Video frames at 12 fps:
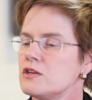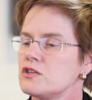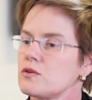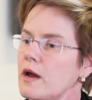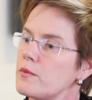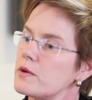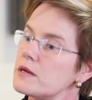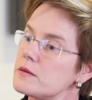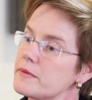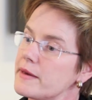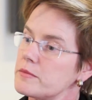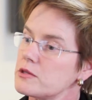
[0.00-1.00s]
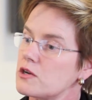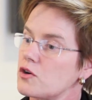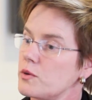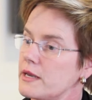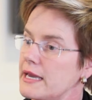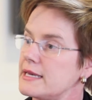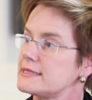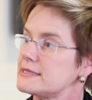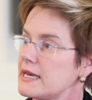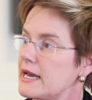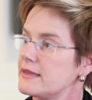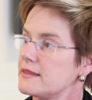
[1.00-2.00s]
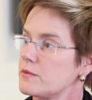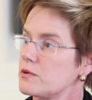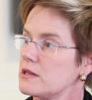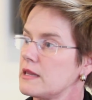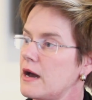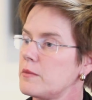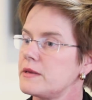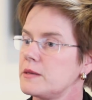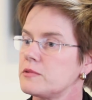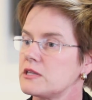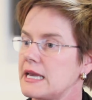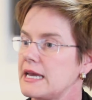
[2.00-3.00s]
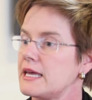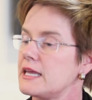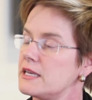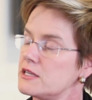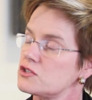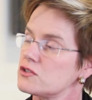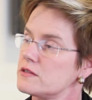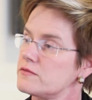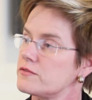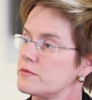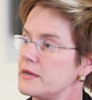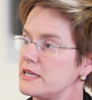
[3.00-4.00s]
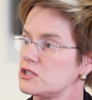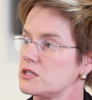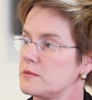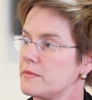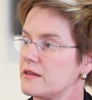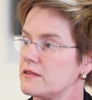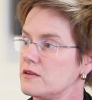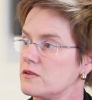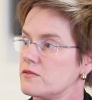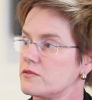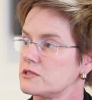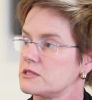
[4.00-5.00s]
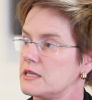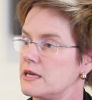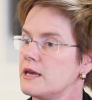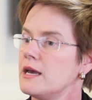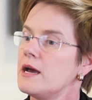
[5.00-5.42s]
So I wanted to be able to create a site that would allow people to get initial information about the university,